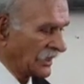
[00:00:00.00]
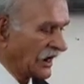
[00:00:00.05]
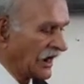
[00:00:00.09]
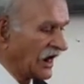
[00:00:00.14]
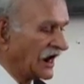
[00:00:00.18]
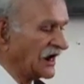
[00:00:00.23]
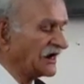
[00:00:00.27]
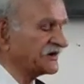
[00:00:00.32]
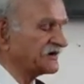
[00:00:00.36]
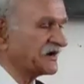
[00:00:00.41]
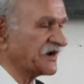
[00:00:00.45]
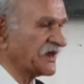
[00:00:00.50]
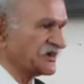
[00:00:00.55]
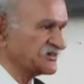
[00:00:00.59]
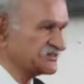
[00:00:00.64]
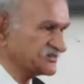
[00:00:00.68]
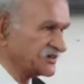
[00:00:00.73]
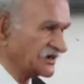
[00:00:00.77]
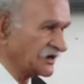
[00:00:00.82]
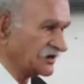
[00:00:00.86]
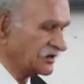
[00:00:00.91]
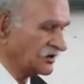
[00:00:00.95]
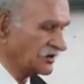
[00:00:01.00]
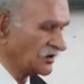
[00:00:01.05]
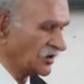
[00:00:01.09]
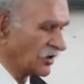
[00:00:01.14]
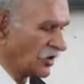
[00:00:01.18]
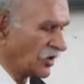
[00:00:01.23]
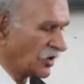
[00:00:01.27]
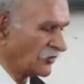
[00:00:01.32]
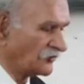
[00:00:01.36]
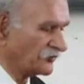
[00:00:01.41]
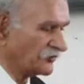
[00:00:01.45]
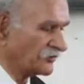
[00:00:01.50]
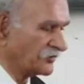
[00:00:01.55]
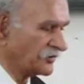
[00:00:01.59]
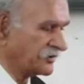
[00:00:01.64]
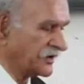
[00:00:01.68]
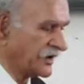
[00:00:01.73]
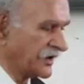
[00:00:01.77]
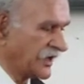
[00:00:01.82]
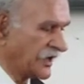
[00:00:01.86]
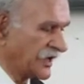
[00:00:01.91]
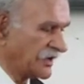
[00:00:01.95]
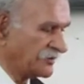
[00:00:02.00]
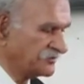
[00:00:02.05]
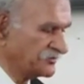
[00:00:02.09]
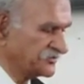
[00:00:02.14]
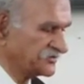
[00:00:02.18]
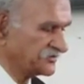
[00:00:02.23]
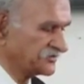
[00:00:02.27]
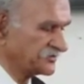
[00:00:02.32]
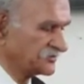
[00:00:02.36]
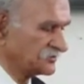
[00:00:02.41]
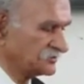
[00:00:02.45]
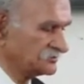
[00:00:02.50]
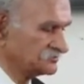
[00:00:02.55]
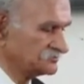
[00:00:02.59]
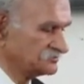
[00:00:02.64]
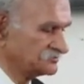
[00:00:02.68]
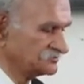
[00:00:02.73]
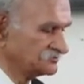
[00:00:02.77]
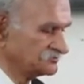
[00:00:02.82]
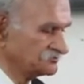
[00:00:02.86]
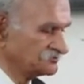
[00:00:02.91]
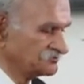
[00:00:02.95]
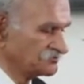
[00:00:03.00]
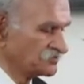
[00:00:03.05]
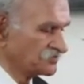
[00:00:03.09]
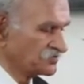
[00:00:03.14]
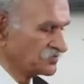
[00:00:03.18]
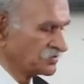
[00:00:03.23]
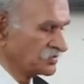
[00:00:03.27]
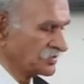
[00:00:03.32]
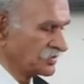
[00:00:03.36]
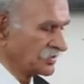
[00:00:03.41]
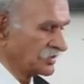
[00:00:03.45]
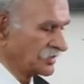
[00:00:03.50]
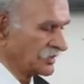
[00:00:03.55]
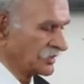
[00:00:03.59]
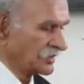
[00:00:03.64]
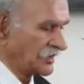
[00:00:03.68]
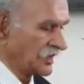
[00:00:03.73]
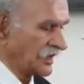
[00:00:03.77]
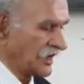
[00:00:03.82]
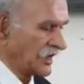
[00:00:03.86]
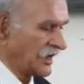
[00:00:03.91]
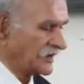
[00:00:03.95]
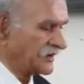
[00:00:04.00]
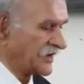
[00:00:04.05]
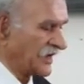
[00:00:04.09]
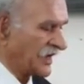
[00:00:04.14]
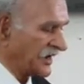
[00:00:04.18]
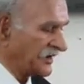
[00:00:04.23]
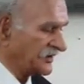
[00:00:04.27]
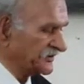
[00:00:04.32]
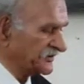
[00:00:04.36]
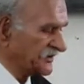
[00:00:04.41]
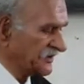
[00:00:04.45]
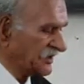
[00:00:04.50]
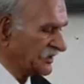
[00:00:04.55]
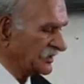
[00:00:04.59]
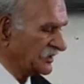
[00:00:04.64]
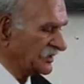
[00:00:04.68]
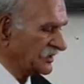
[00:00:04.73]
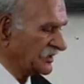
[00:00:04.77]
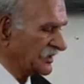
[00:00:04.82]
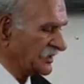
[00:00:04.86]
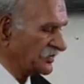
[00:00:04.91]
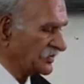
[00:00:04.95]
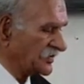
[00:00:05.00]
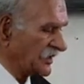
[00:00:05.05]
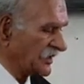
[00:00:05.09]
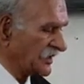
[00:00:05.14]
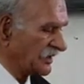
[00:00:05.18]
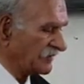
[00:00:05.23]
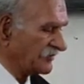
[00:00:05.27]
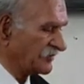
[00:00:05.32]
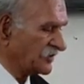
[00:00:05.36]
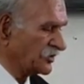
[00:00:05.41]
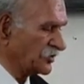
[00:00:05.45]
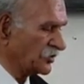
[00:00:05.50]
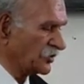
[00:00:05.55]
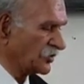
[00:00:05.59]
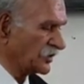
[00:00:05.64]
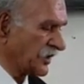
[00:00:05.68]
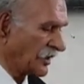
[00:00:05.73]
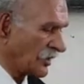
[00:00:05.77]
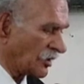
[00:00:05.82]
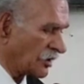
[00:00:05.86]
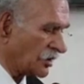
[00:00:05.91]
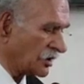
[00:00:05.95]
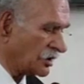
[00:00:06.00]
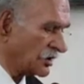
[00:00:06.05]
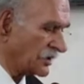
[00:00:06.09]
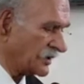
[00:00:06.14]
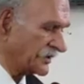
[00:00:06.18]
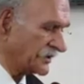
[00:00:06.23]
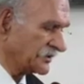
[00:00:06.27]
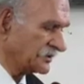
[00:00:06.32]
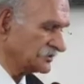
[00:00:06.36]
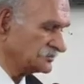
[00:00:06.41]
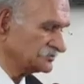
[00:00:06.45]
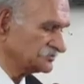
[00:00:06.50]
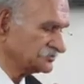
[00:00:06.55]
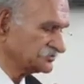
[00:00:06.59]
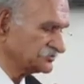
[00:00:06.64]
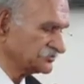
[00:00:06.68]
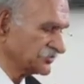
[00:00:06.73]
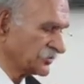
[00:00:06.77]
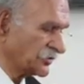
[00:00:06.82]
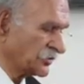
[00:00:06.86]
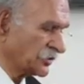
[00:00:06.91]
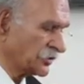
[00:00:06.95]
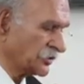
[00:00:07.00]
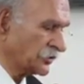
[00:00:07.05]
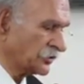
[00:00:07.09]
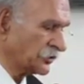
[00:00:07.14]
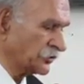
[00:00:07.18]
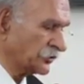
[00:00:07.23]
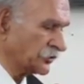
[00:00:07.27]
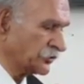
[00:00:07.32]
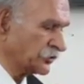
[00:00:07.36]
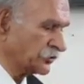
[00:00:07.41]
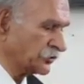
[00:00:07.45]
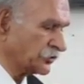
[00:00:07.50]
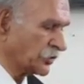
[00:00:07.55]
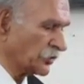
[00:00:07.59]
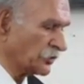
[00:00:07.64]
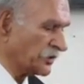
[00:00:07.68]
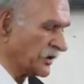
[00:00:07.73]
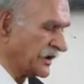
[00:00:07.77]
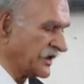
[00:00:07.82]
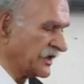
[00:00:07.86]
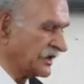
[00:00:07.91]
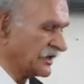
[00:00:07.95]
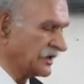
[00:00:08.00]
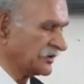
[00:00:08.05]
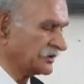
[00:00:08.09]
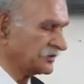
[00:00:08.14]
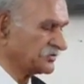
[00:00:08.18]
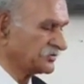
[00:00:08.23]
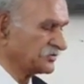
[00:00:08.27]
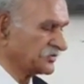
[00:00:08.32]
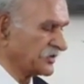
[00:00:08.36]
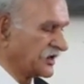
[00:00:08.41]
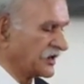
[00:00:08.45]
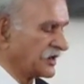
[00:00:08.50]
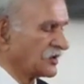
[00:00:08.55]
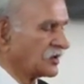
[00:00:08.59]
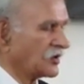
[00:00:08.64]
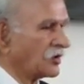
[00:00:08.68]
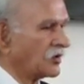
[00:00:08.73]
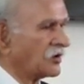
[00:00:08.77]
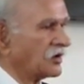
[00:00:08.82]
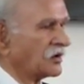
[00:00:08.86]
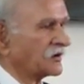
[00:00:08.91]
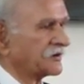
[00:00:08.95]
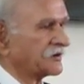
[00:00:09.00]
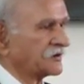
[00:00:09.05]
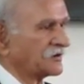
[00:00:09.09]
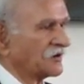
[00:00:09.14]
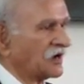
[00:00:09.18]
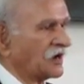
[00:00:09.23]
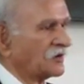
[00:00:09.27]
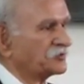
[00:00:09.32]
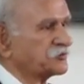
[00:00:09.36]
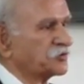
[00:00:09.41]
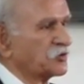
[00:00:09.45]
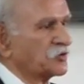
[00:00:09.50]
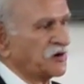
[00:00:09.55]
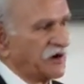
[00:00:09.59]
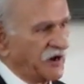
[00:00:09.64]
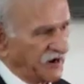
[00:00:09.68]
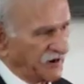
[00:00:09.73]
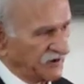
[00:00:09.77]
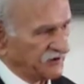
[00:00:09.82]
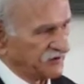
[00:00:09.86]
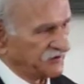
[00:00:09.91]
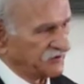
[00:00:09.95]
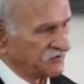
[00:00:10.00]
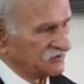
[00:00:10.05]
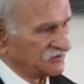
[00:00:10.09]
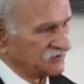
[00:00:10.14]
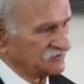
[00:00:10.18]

alteration of names and entering in the revenue record to bring the record up to date.